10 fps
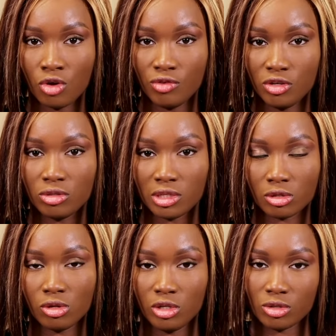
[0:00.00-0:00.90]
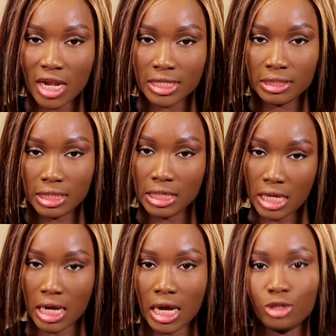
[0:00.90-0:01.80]
reduce it slowly so that the skin
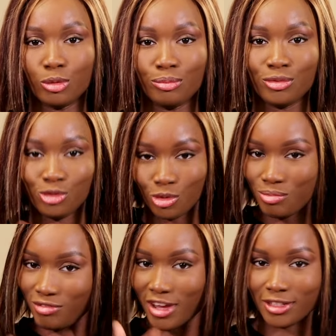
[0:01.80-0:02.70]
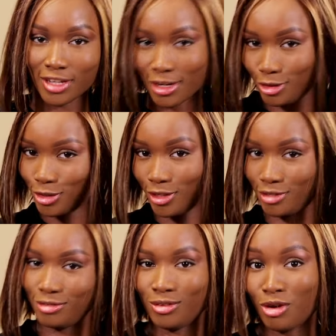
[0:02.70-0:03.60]
can catch up. Don't be faster than the
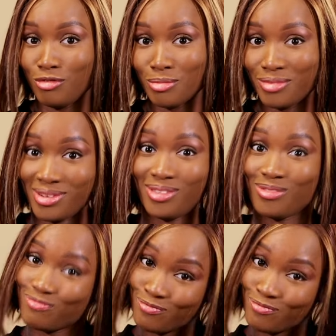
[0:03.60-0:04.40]
skin of your breast.